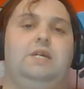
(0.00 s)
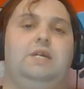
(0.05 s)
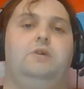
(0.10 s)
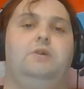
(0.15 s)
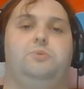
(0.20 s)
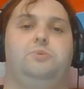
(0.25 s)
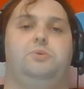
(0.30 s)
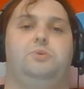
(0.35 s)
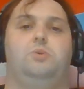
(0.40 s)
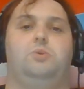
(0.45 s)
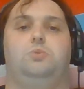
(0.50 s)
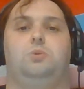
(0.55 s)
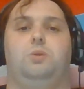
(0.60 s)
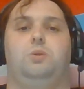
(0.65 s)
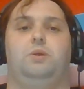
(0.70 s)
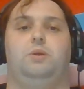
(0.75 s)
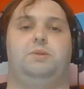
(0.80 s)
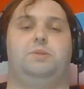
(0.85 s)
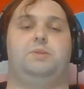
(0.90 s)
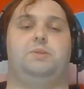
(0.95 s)

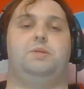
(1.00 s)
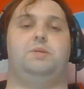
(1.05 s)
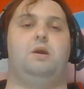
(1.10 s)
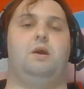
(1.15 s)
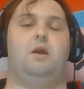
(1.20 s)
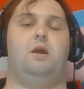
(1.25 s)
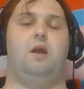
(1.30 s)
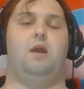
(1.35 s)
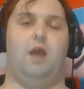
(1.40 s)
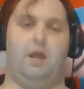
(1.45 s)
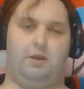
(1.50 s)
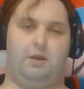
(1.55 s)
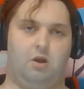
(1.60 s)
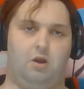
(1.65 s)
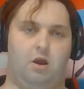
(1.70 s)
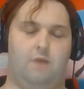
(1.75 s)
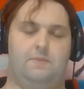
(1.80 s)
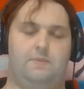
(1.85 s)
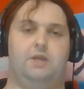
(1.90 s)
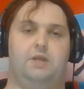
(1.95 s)
eco-socialists and
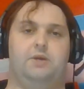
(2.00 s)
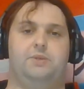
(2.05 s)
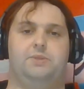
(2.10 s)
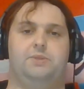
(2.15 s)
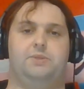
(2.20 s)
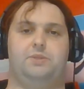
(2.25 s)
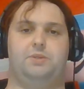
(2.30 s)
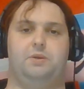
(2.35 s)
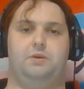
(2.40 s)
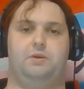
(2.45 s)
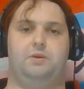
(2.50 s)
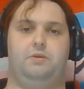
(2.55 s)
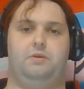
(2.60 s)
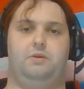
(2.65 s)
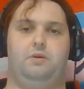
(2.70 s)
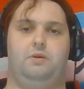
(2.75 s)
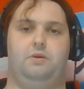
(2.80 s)
communists.